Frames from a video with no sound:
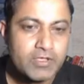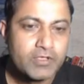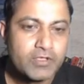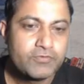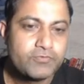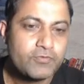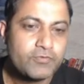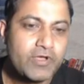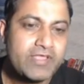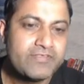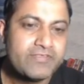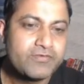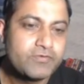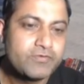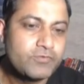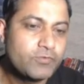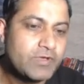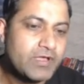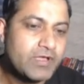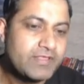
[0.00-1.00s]
So guys,
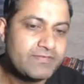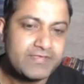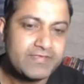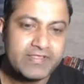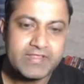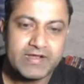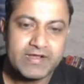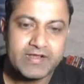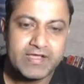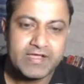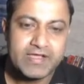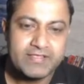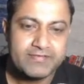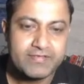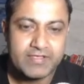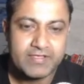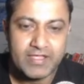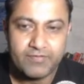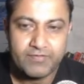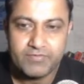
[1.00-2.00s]
you can see that guys,
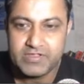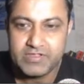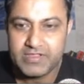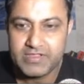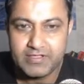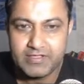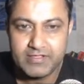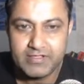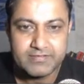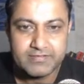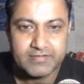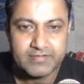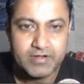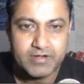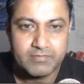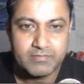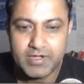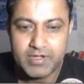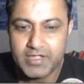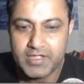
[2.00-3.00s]
everything is
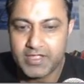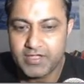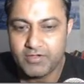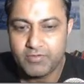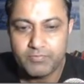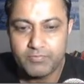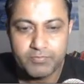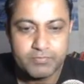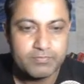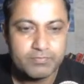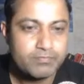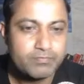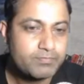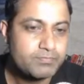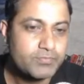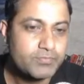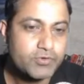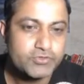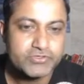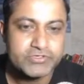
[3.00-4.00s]
done. I have
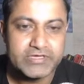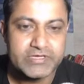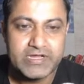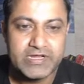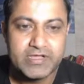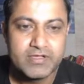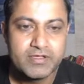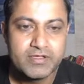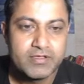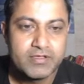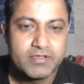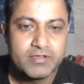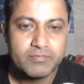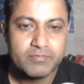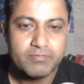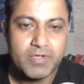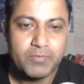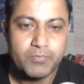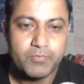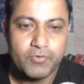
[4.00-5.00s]
posted
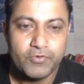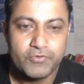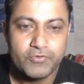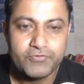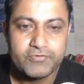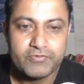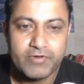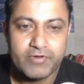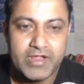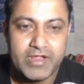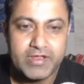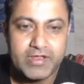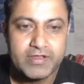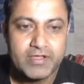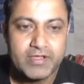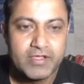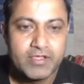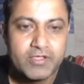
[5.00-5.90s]
my post, right?